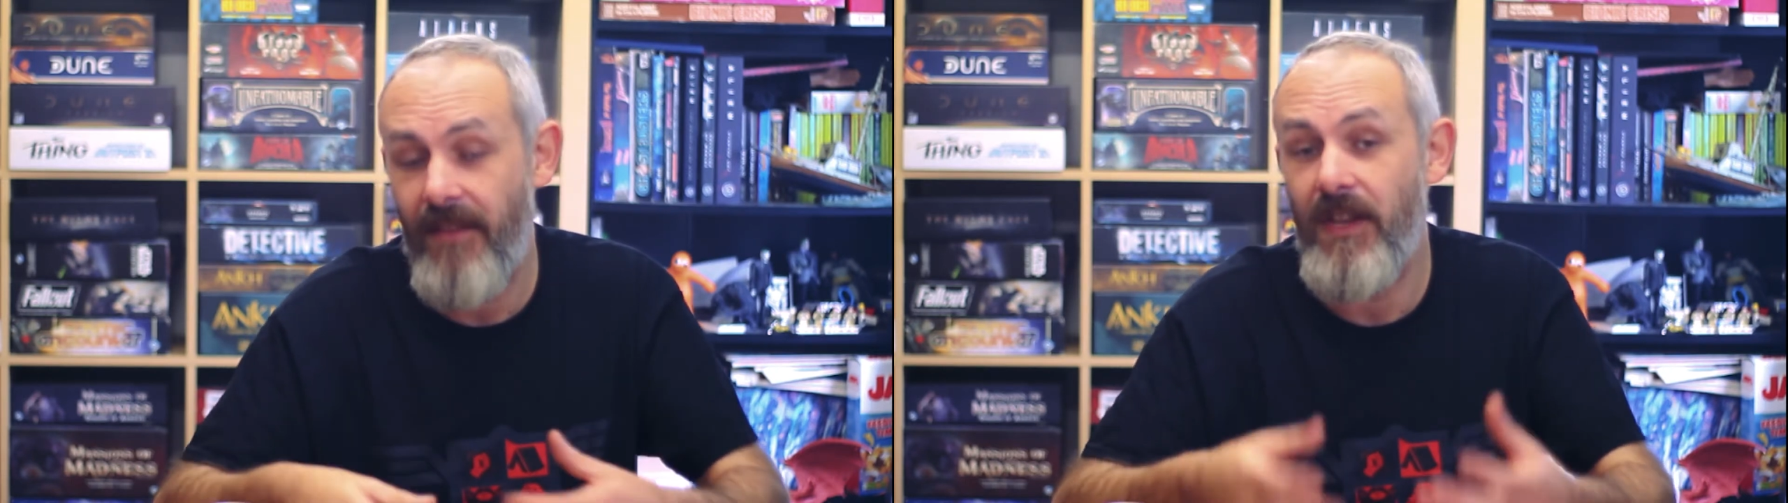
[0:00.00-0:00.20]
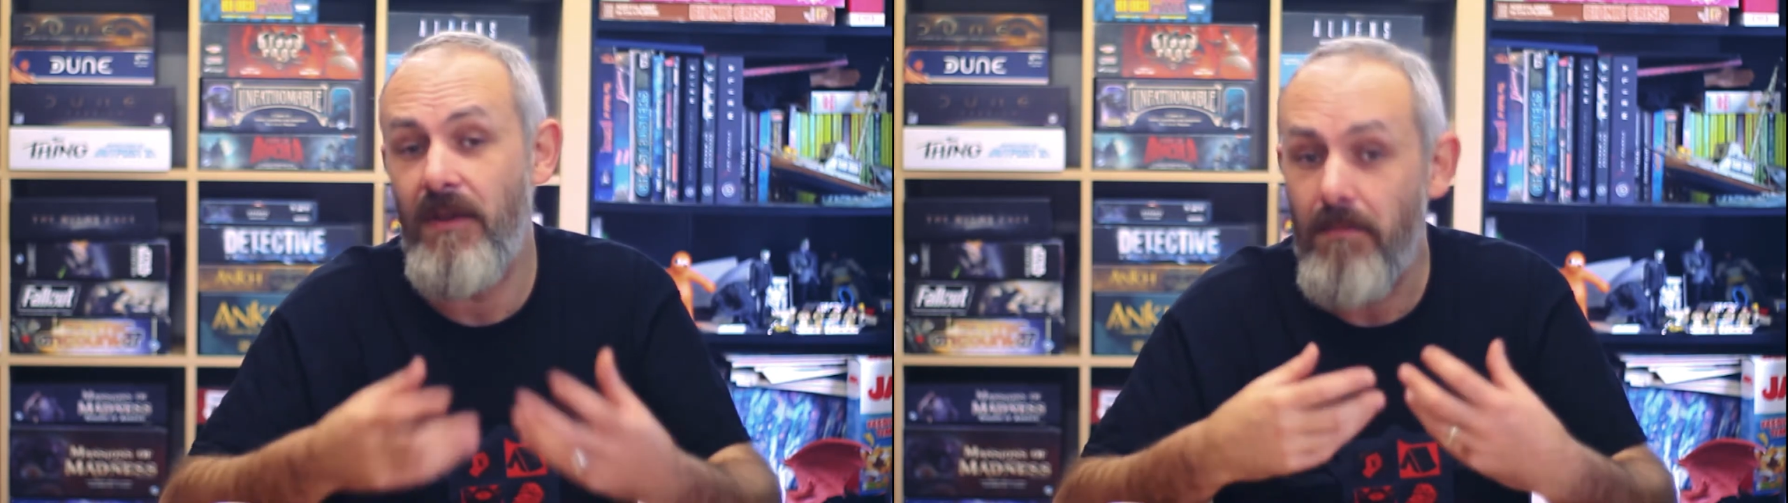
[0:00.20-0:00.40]

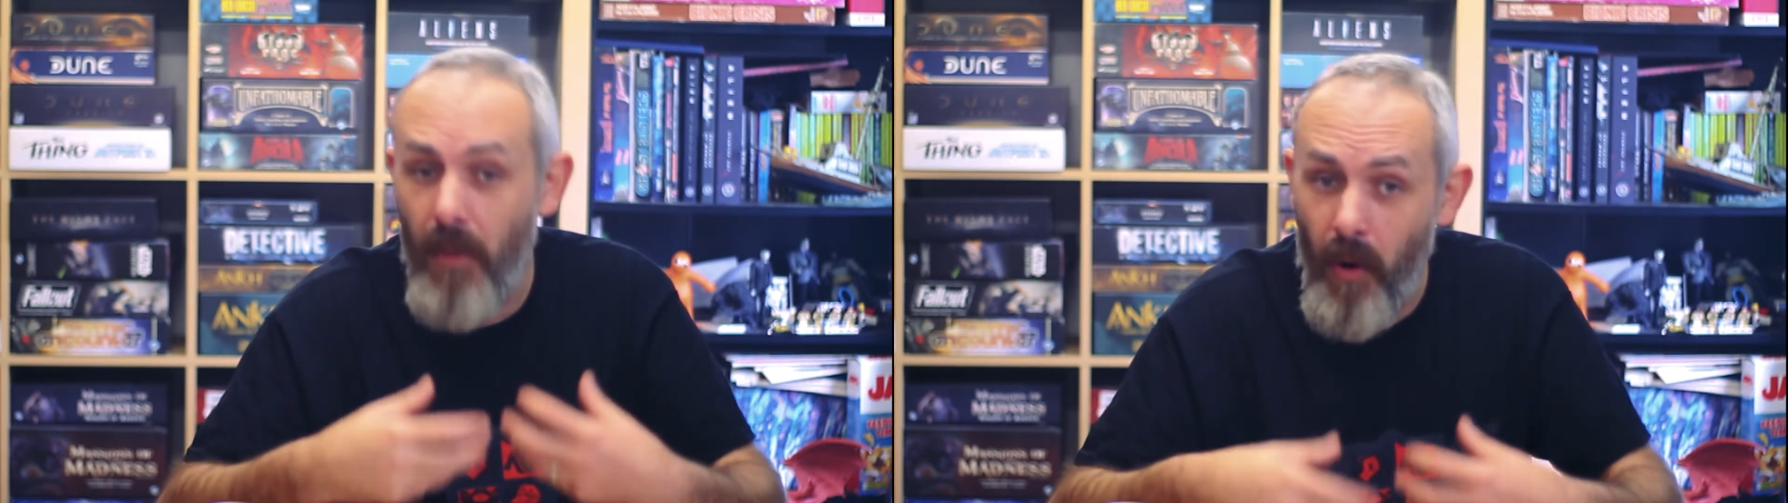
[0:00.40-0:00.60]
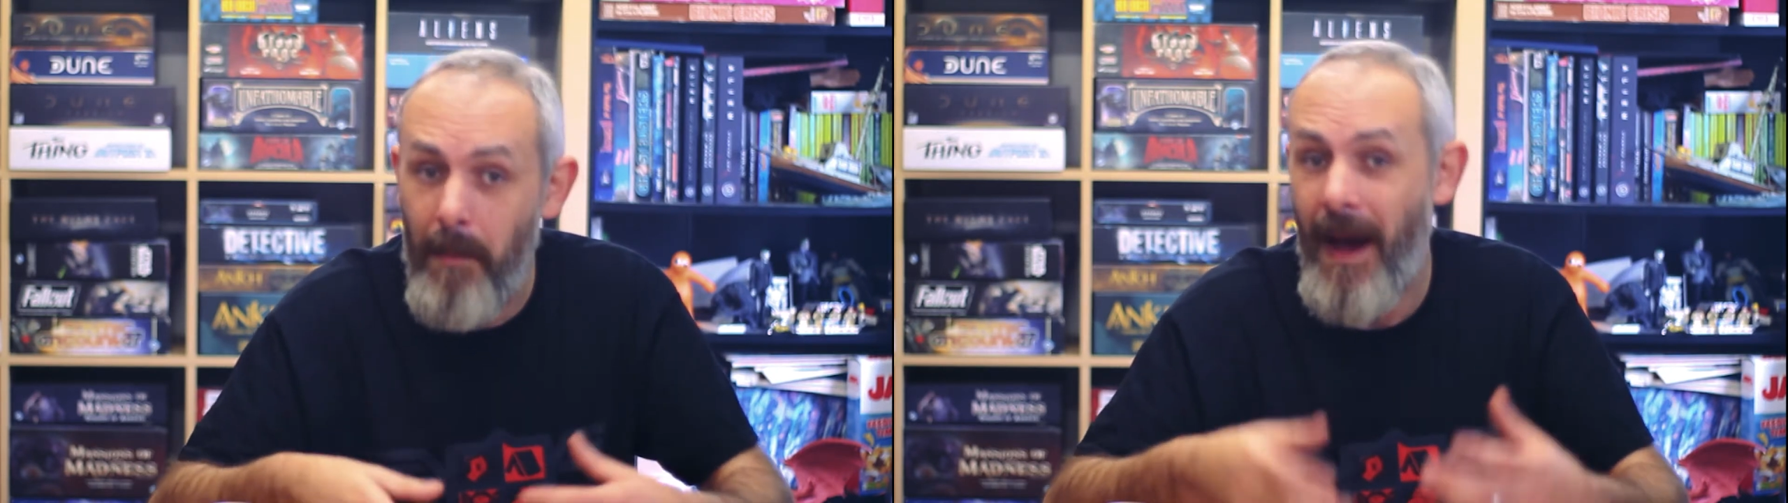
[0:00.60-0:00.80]
giving you
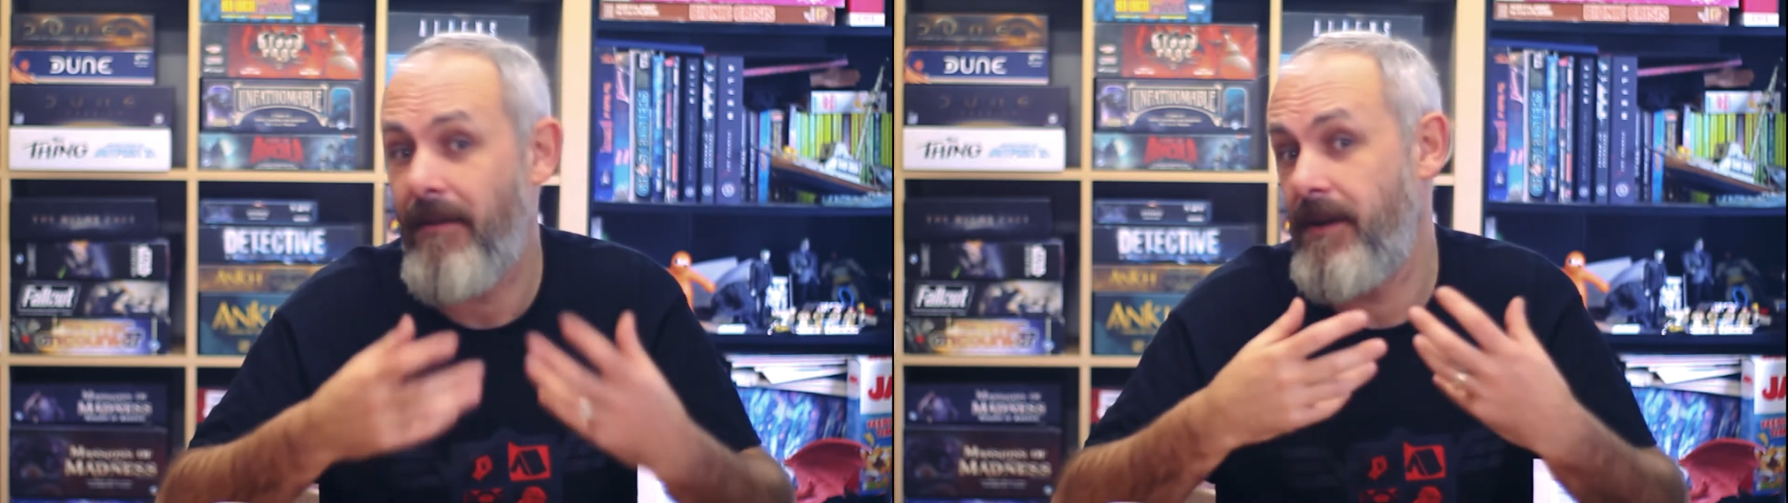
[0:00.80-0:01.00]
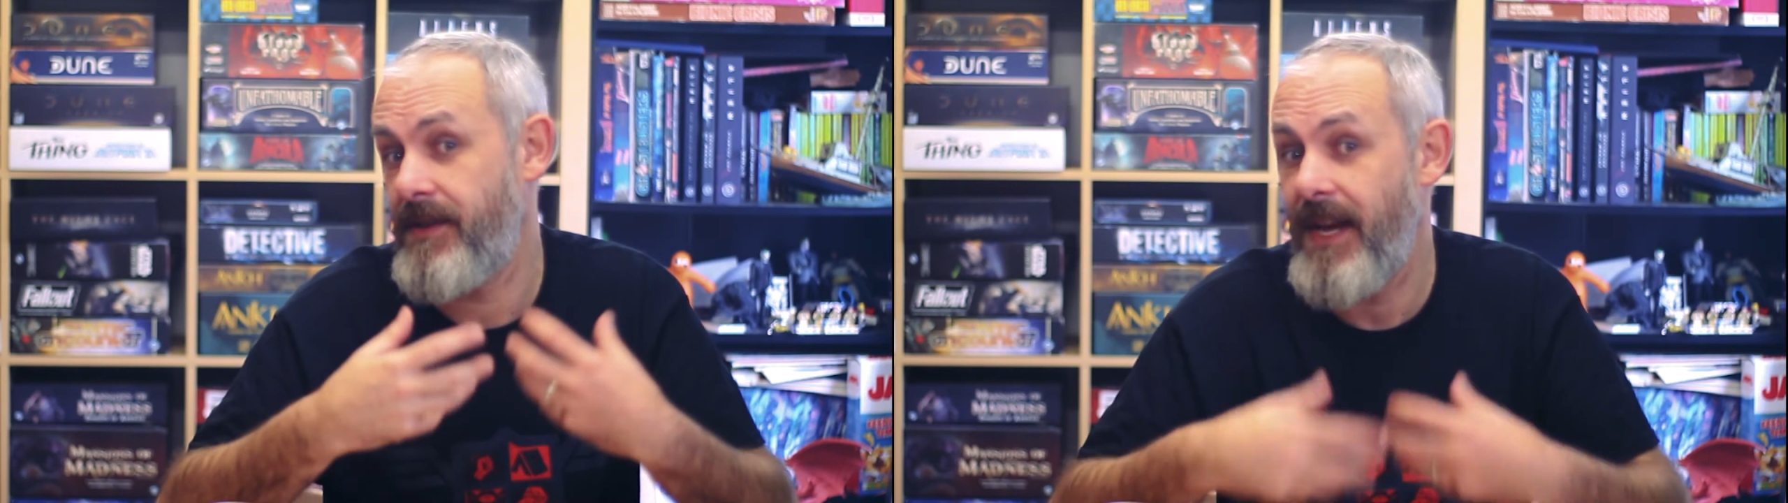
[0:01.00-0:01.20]
more
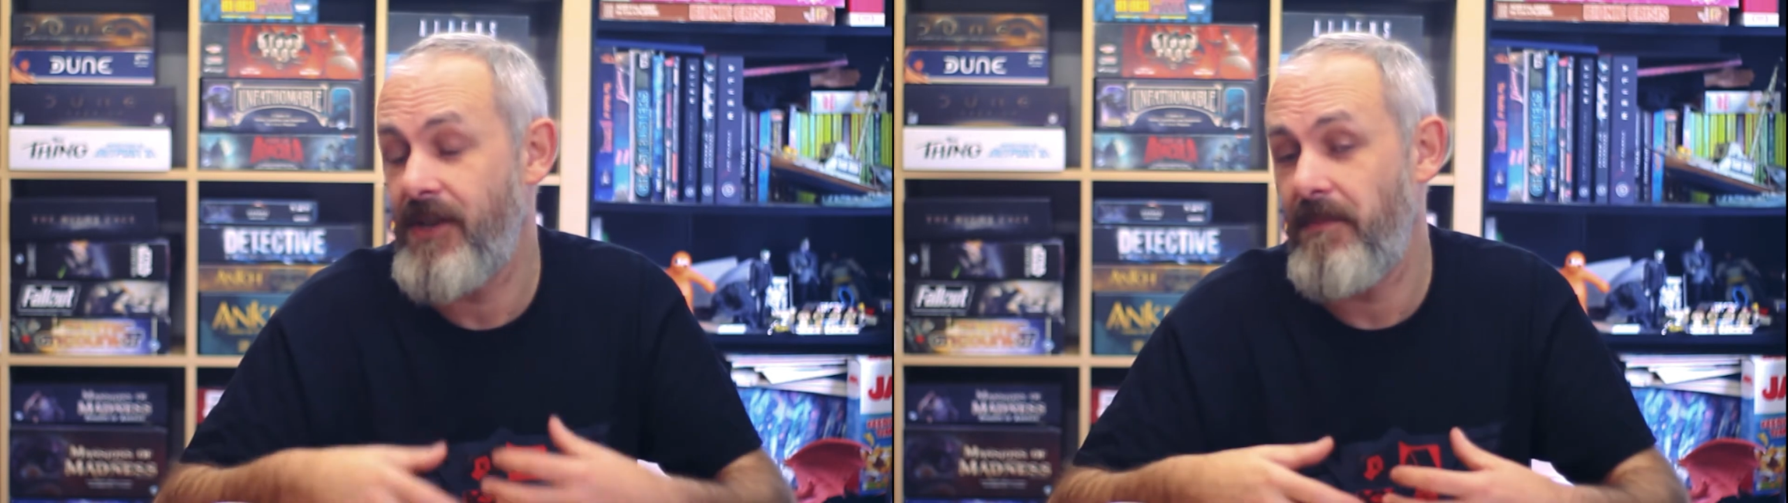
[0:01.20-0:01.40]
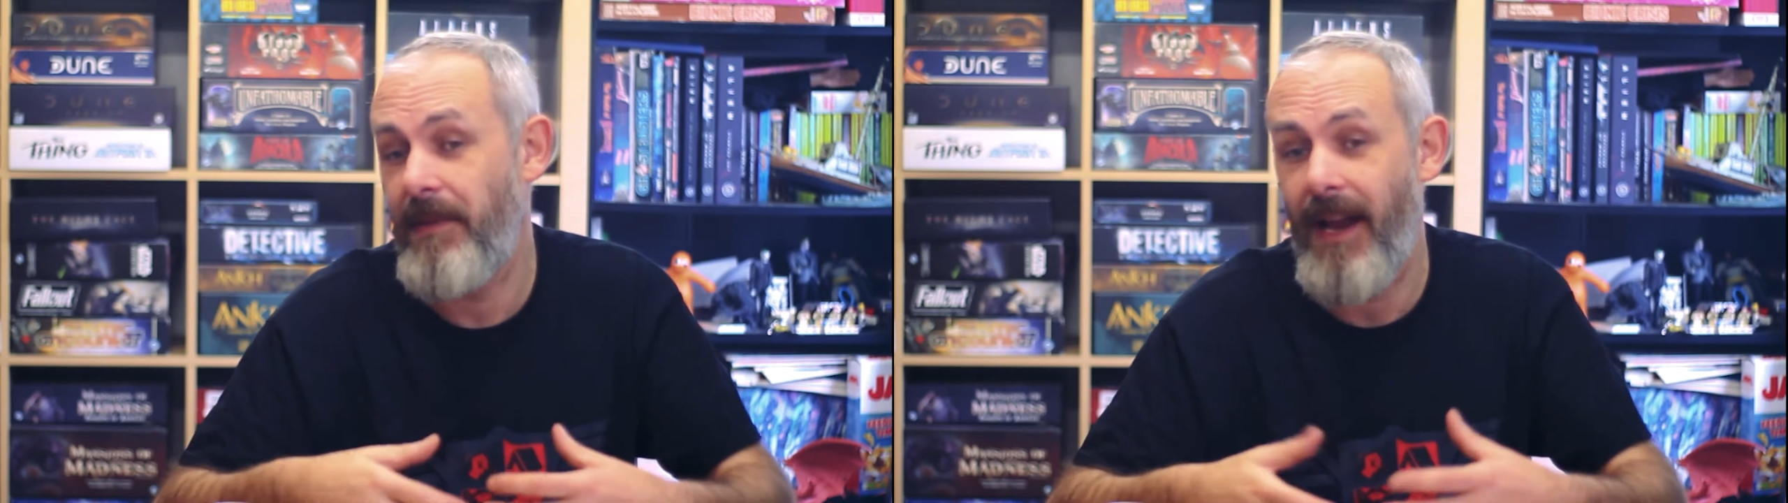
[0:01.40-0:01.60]
powers
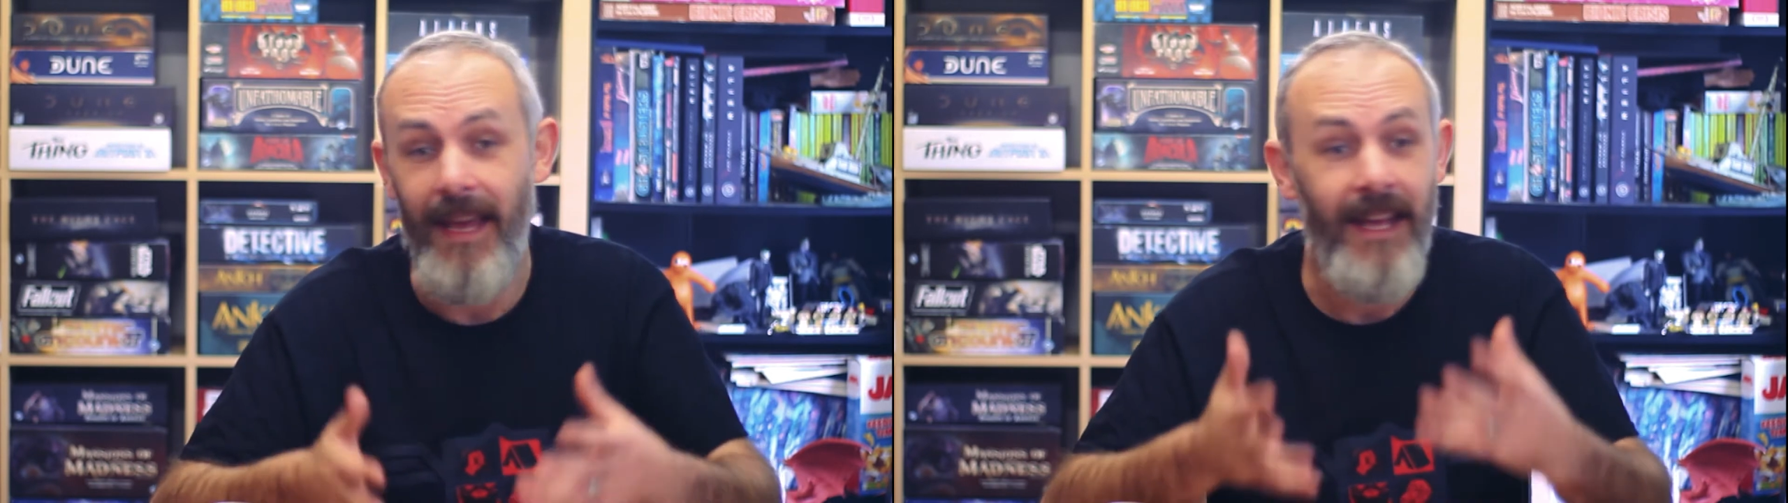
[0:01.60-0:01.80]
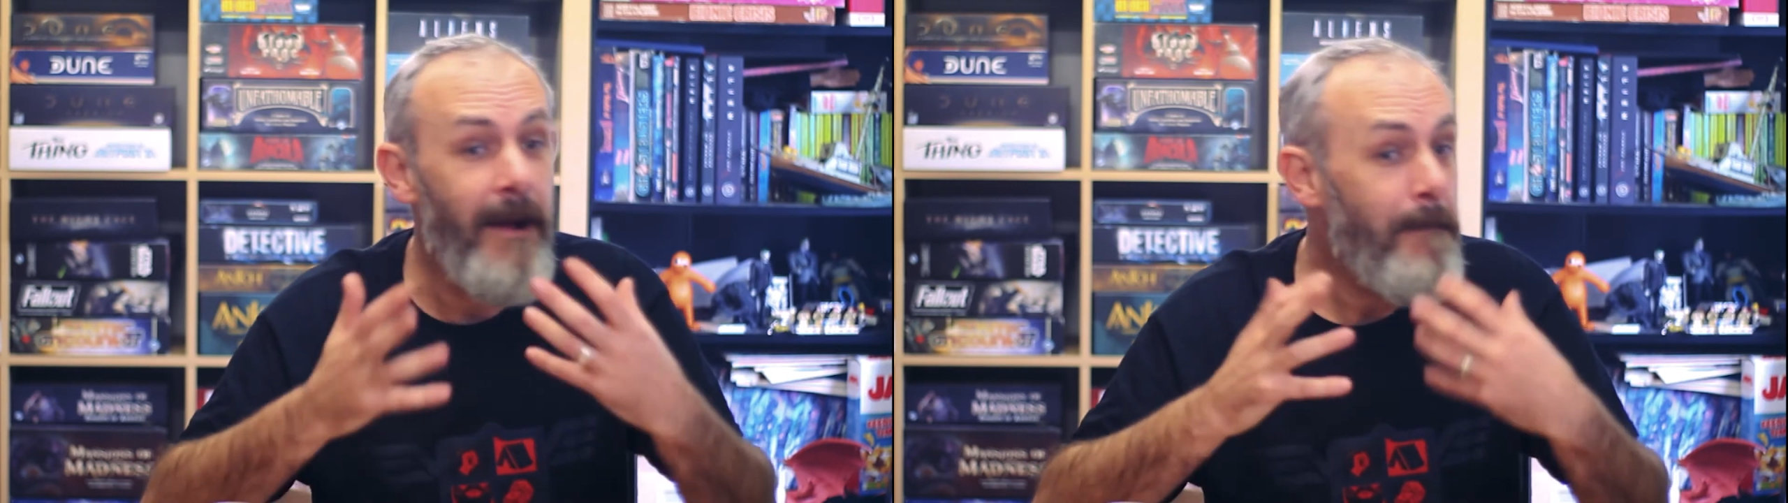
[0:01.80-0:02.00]
as you play.